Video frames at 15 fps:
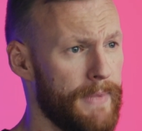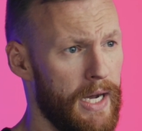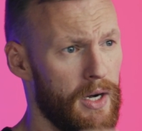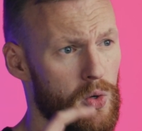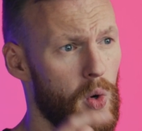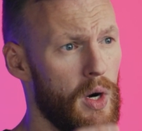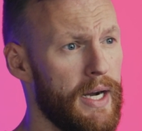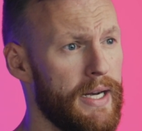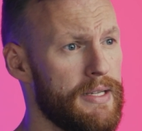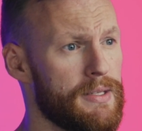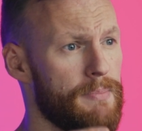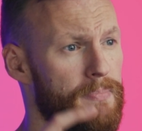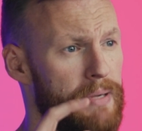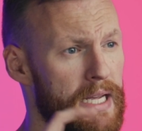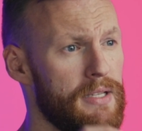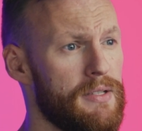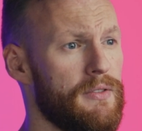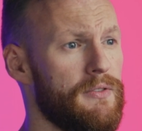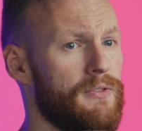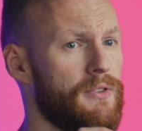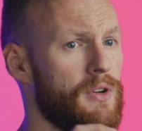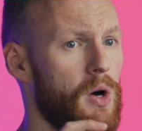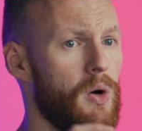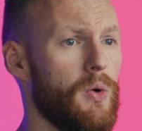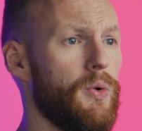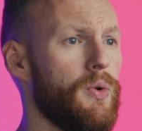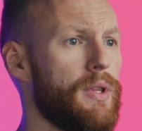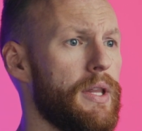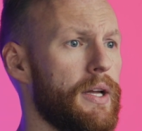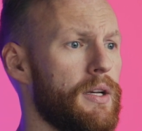Now, a quine is a piece of
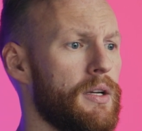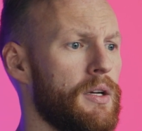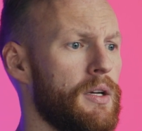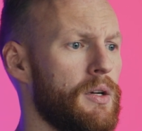code that,